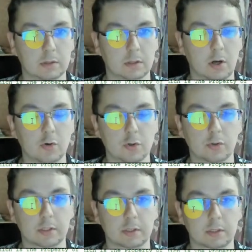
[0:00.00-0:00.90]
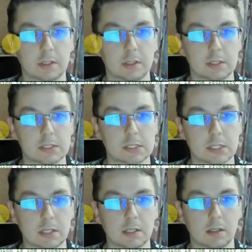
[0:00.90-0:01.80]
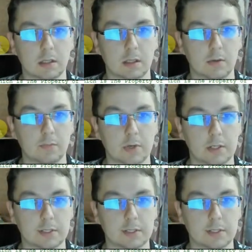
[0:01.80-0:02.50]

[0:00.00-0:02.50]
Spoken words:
how you can see where it